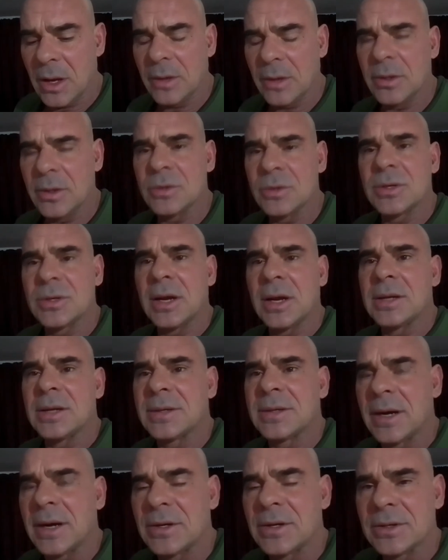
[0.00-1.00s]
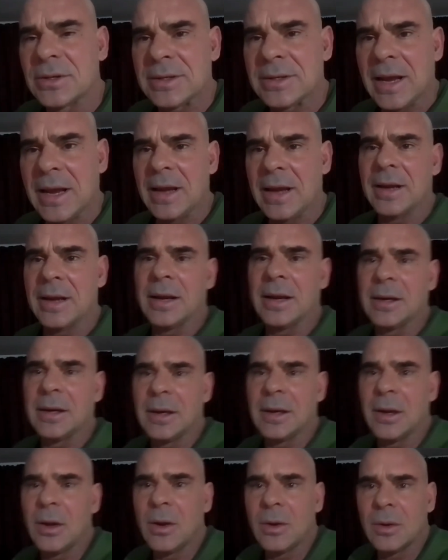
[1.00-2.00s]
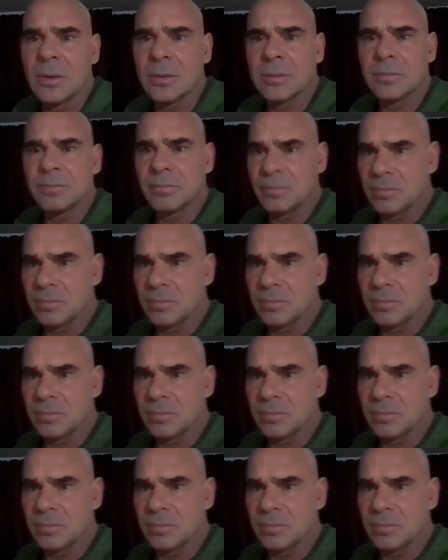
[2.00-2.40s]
on those days that I just can't, I'll